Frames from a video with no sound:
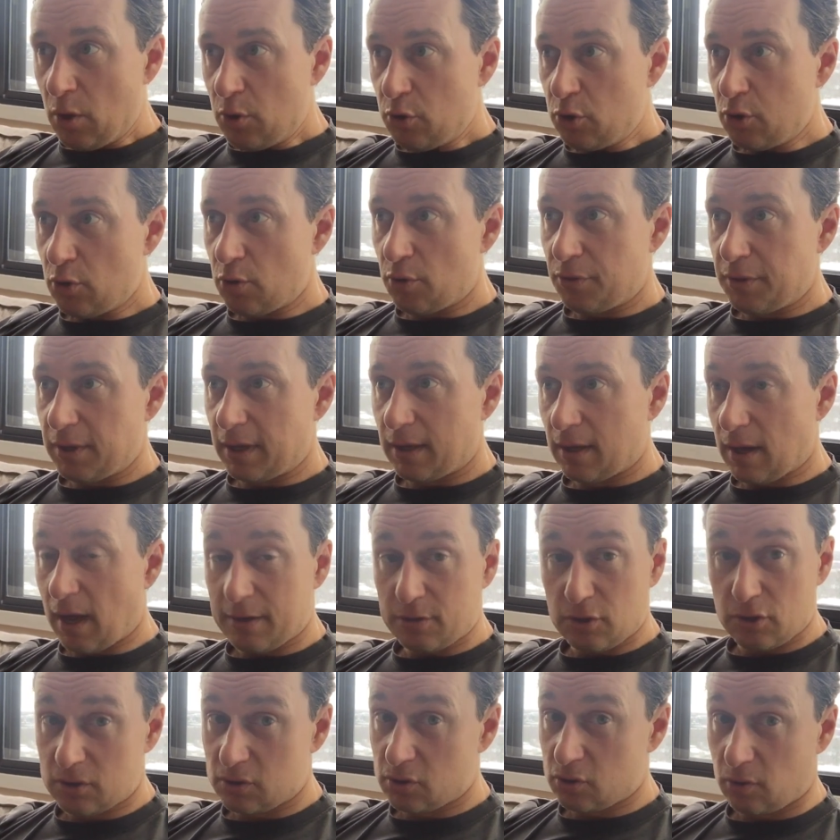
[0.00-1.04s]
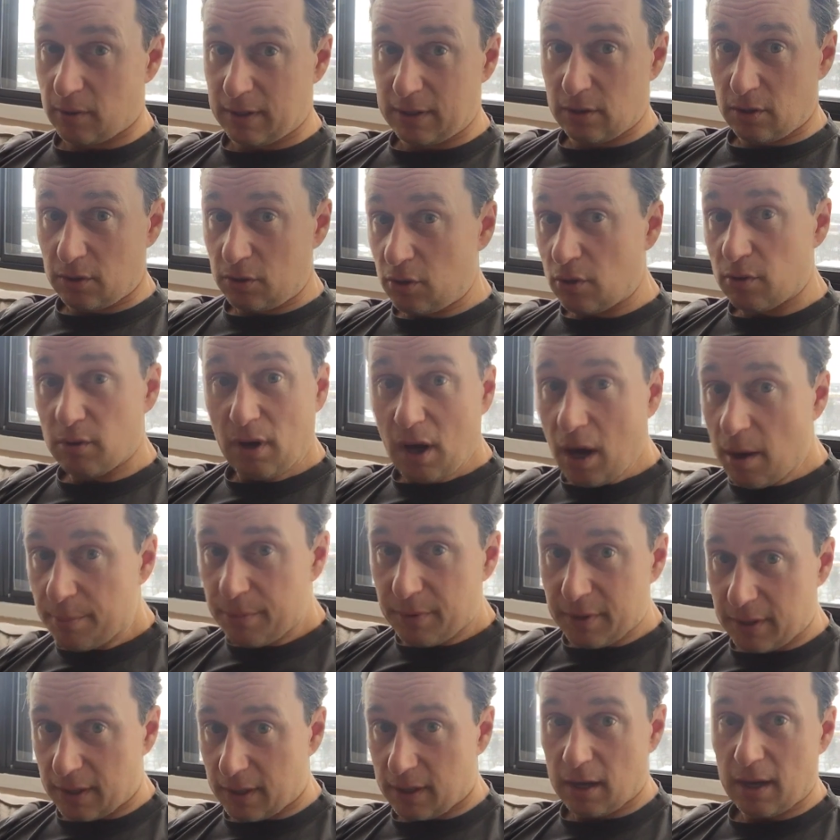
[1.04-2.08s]
Do you think I just joined a new
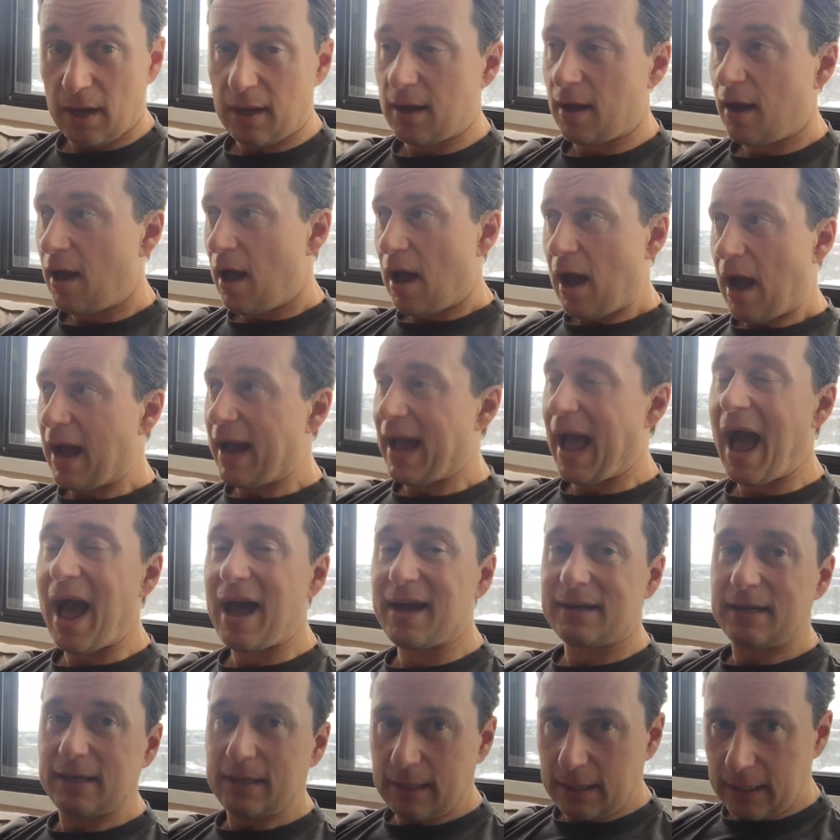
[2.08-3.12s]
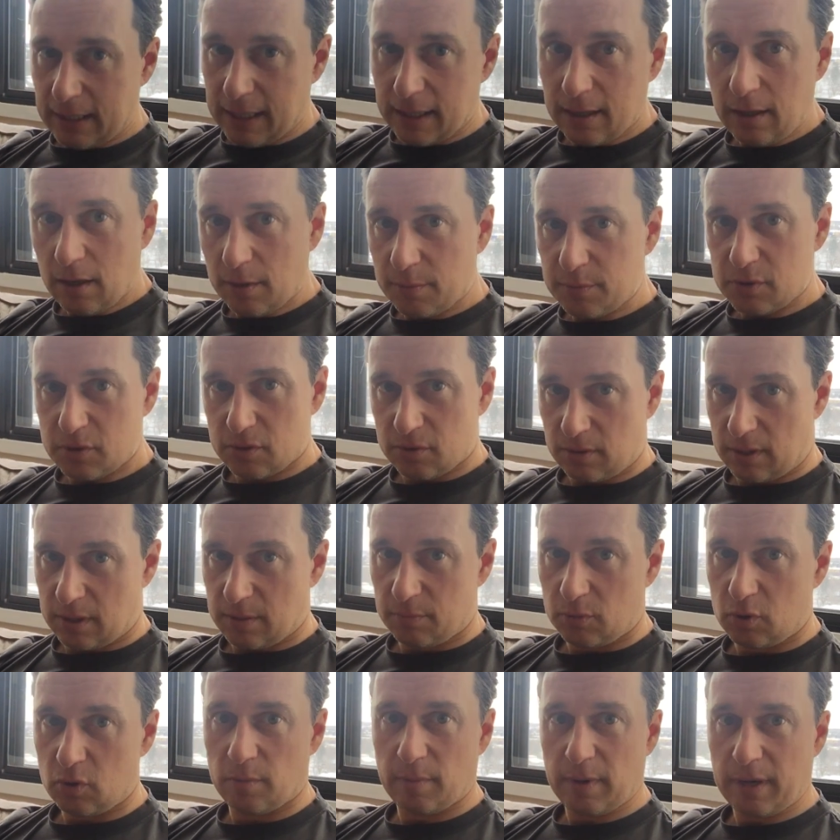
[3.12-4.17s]
company? I added an income
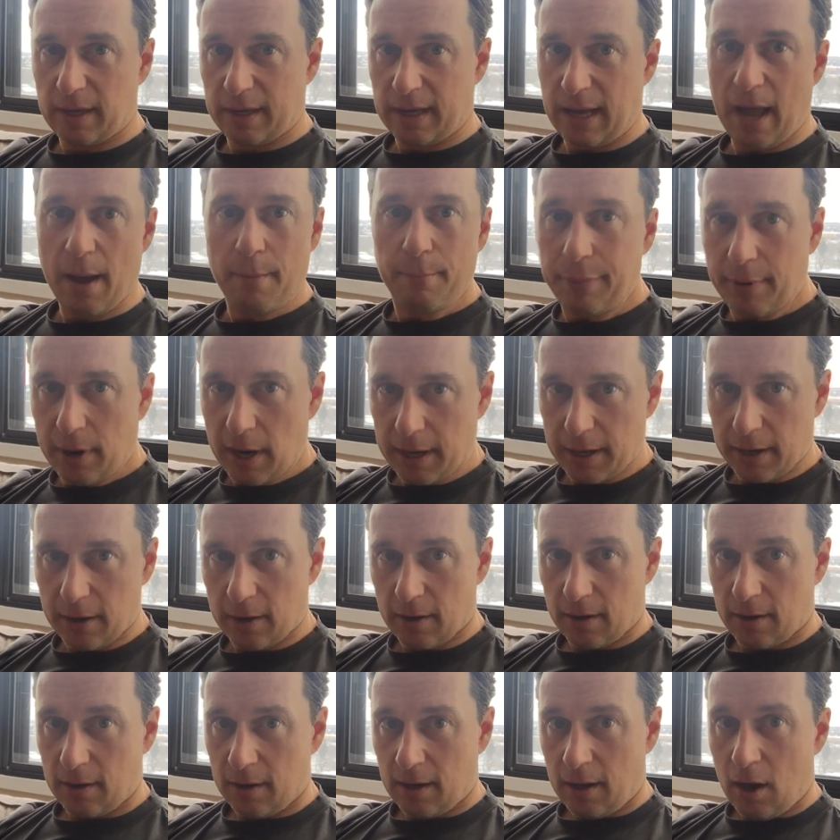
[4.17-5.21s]
stream to my empire.